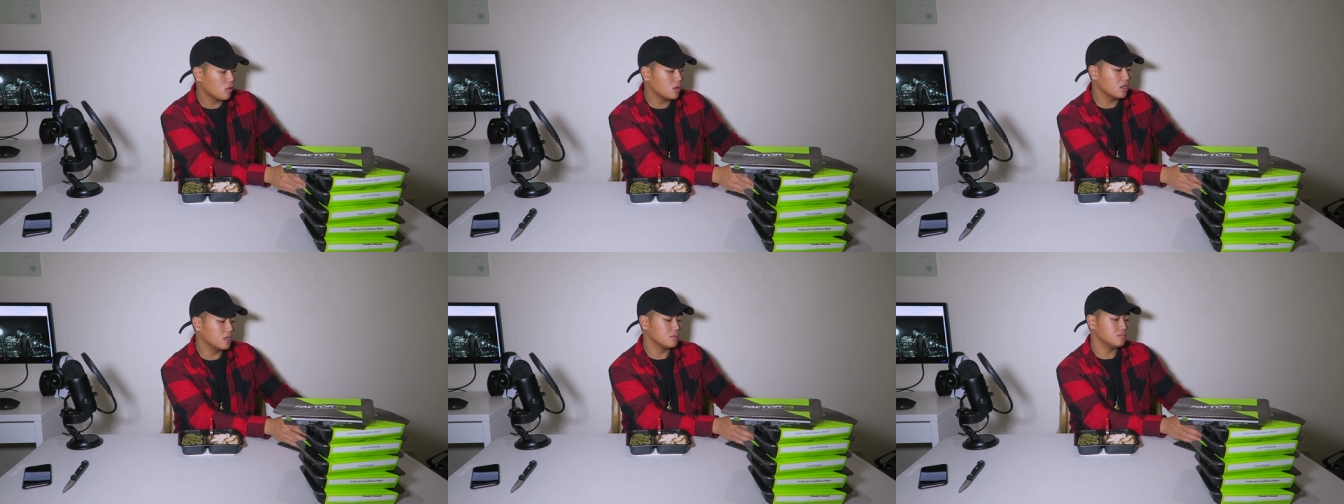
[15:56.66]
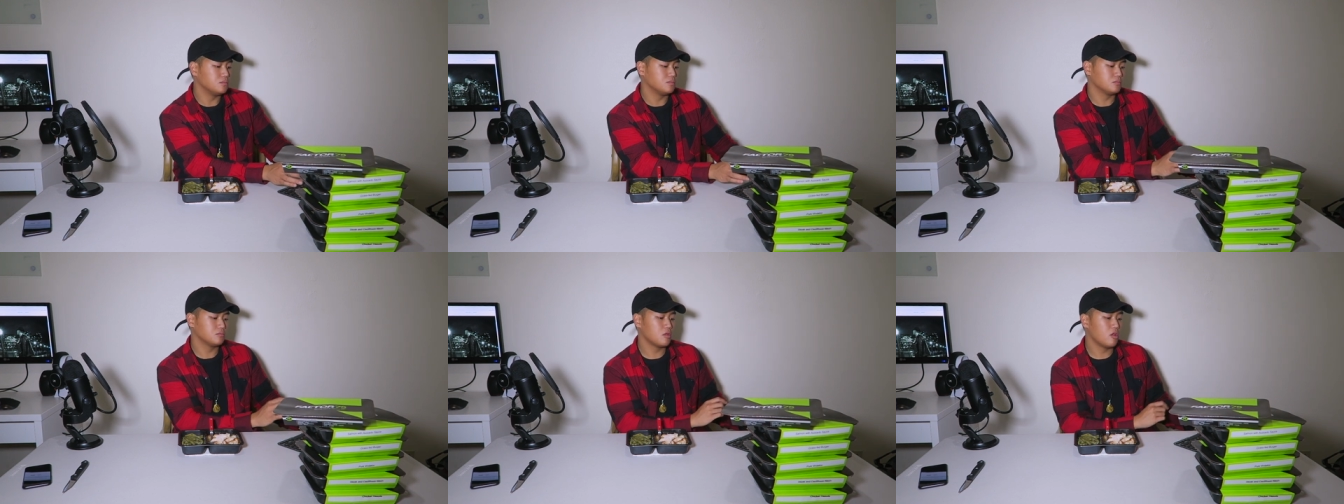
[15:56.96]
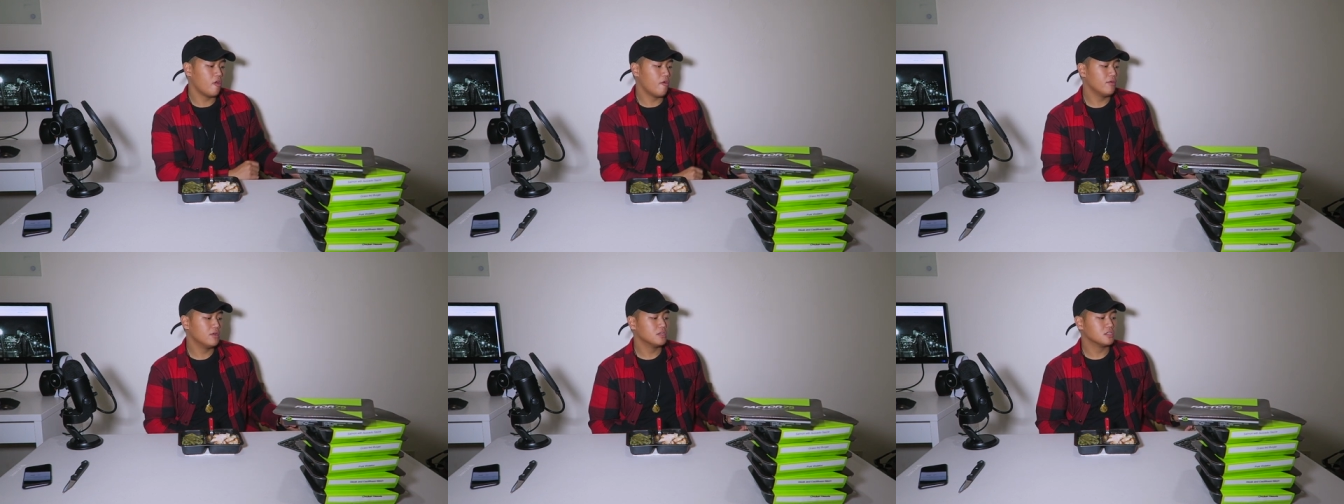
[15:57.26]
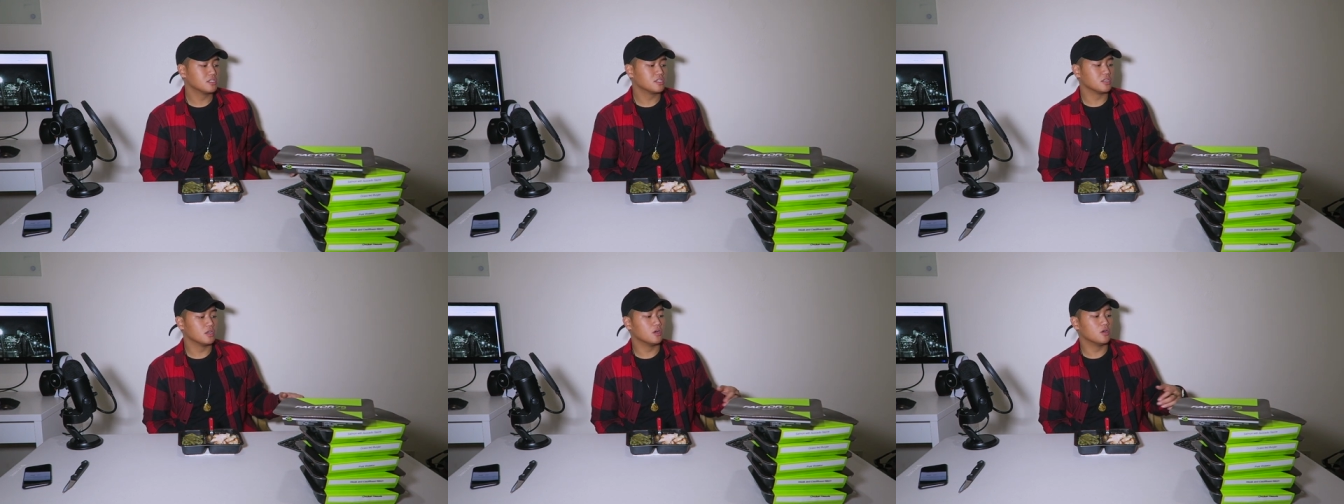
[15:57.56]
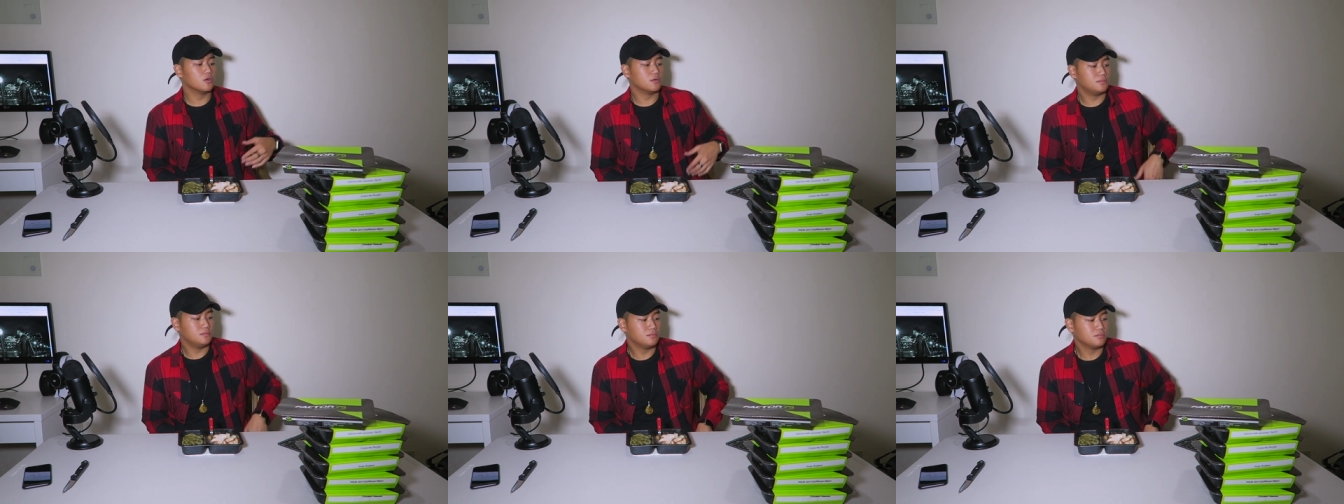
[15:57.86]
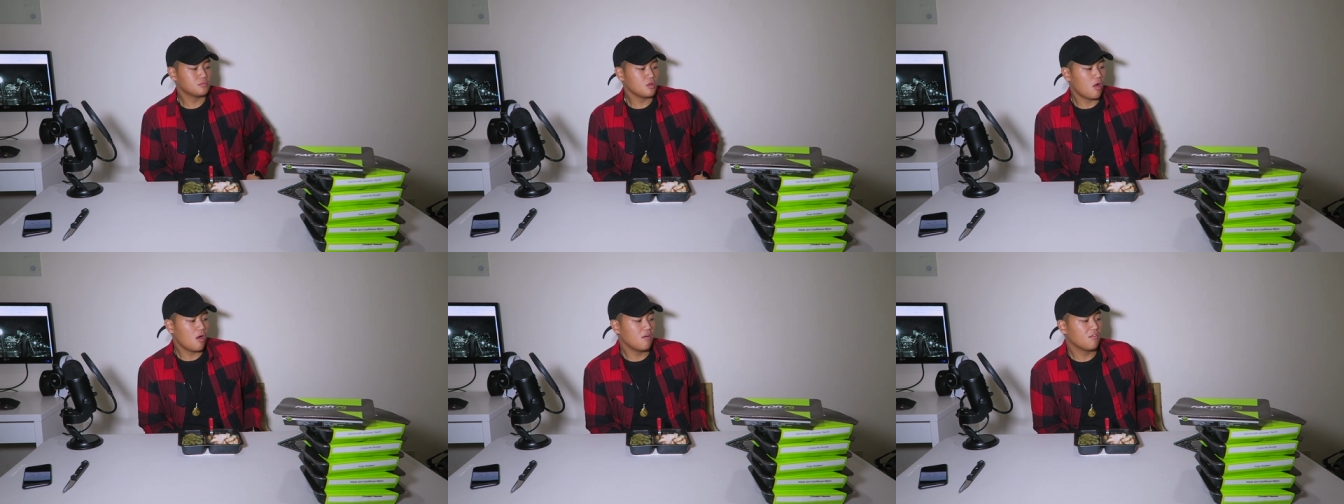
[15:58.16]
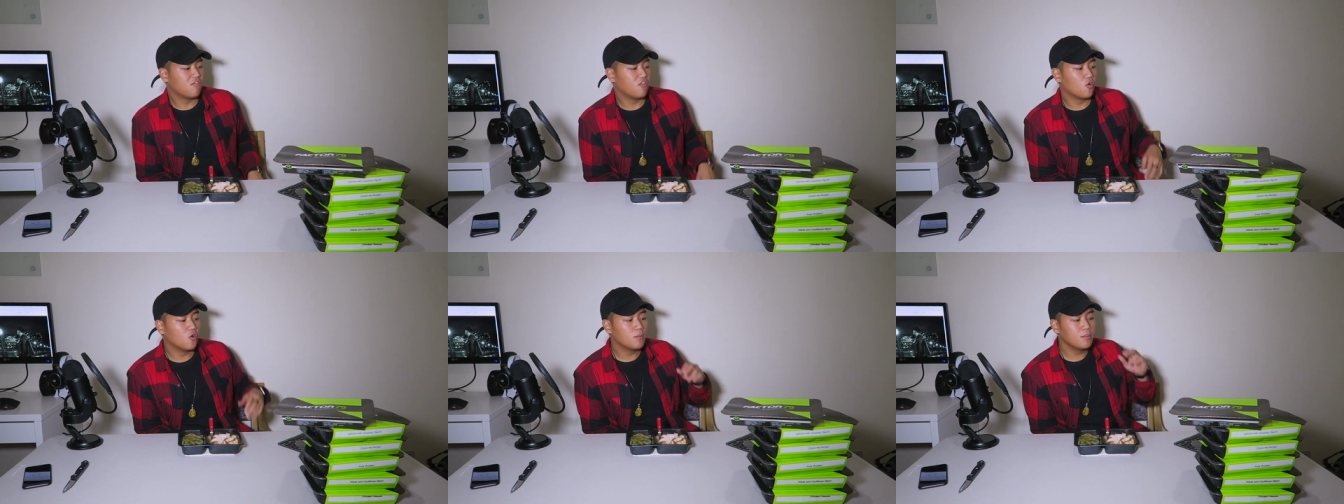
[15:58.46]
Okay, so
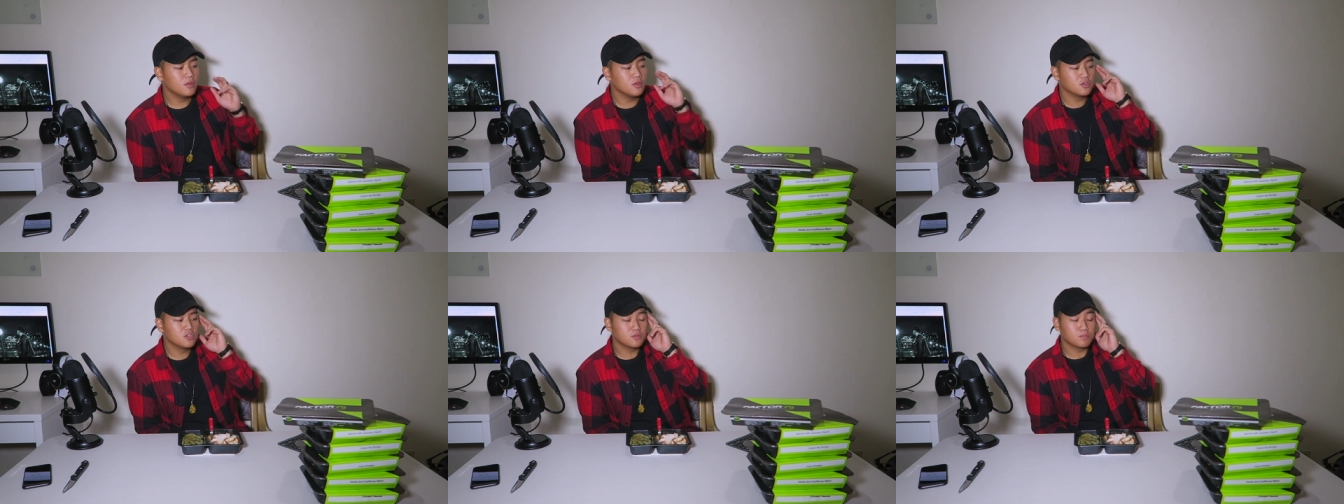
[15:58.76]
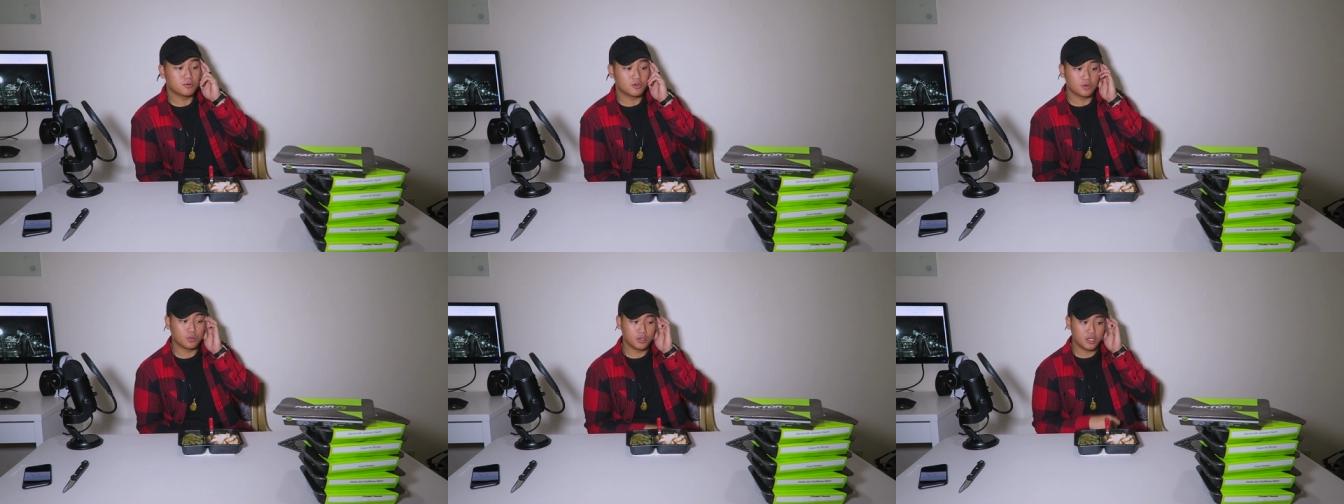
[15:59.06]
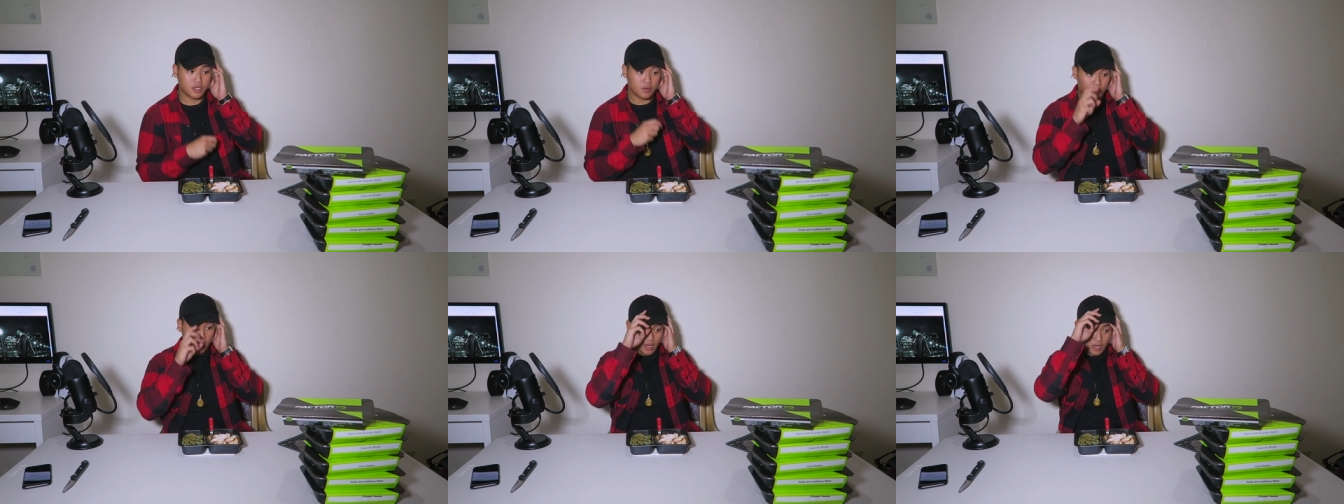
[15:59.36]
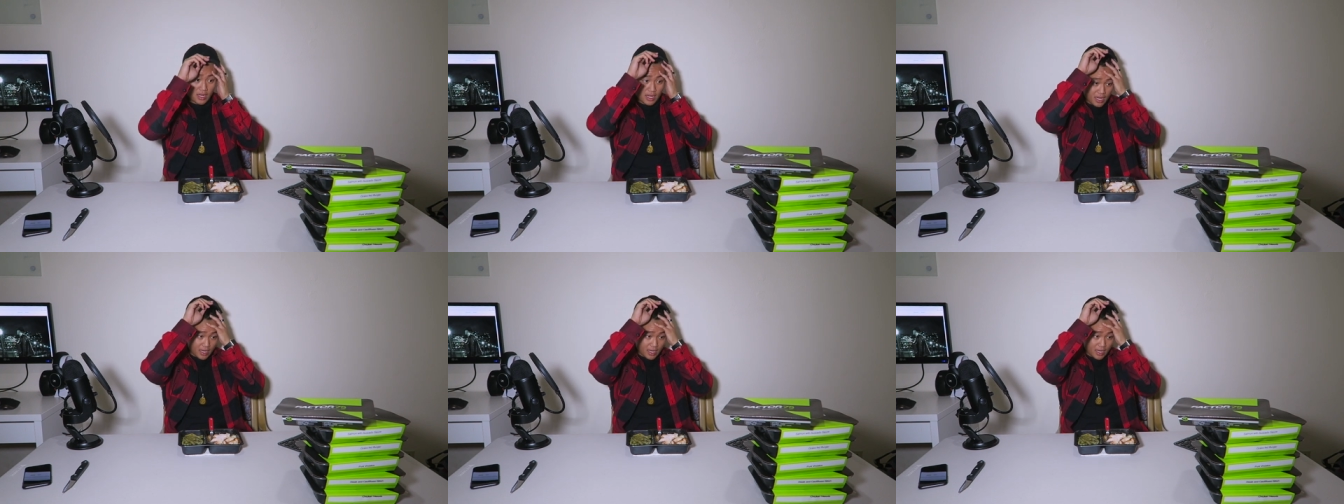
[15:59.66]
4 meals per week, right?